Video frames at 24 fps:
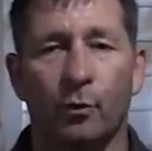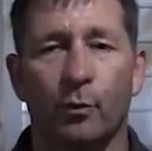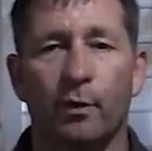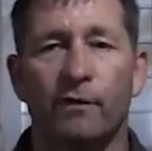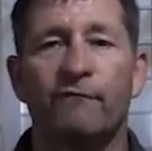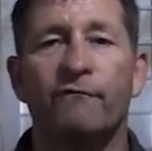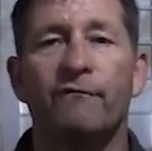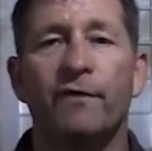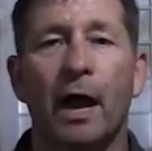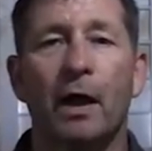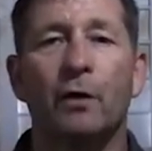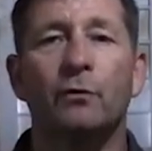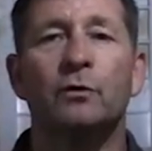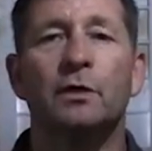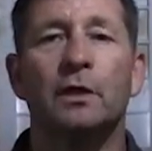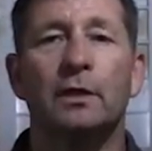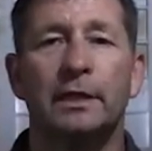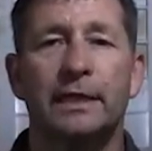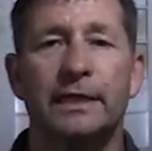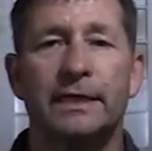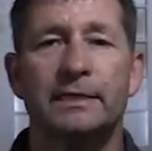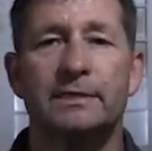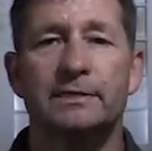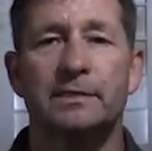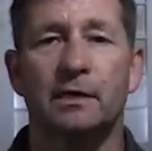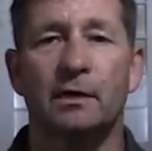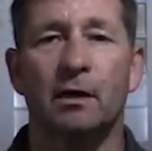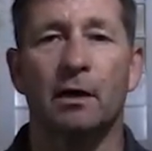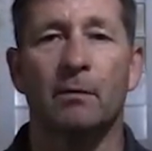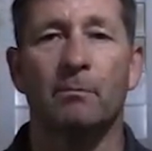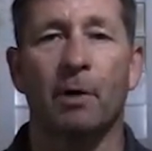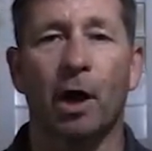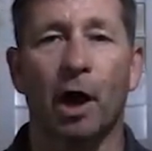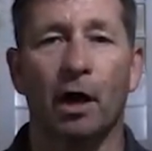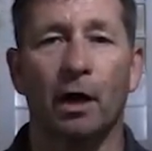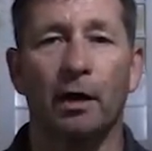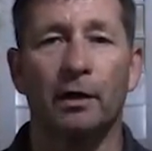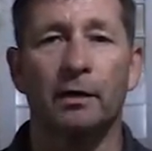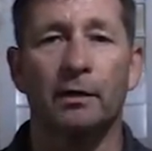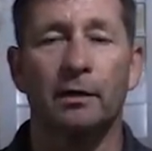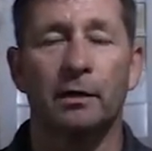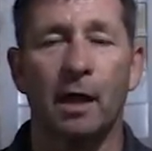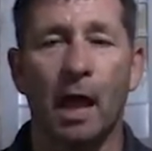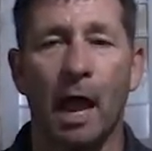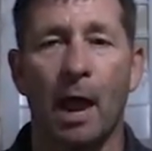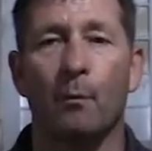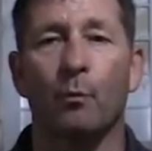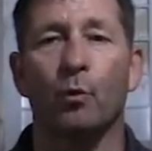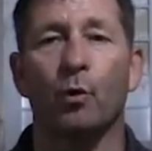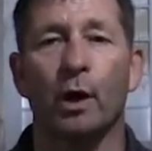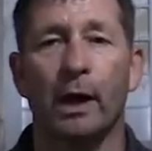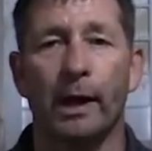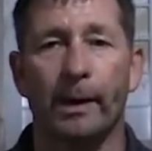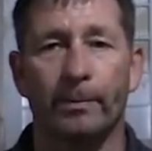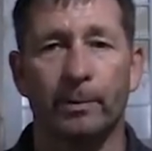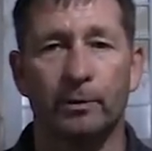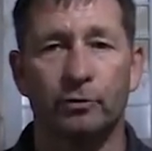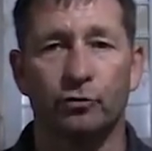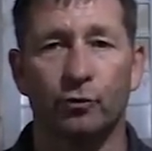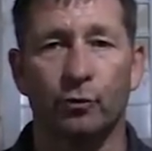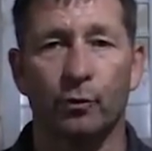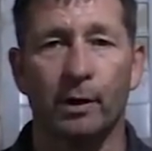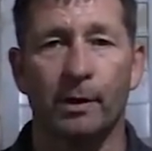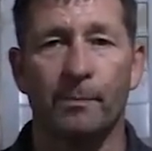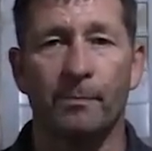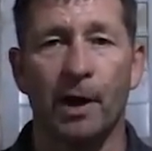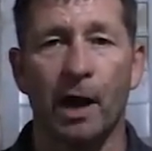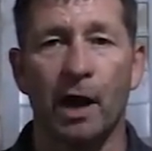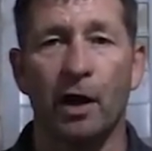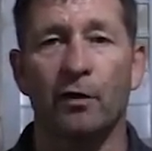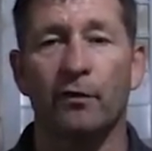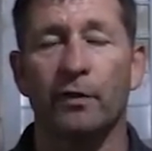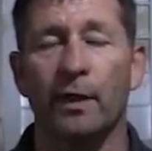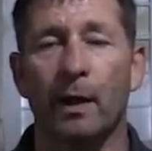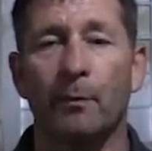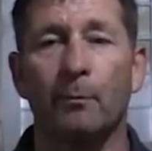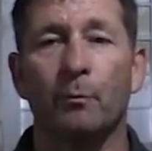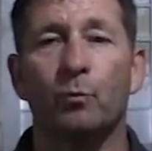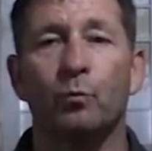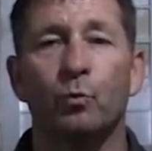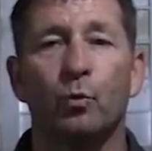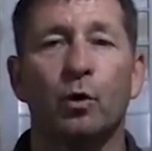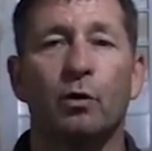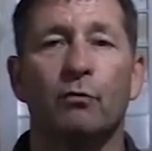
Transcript: we've found the leaks in our barn and we're able to repair them, we're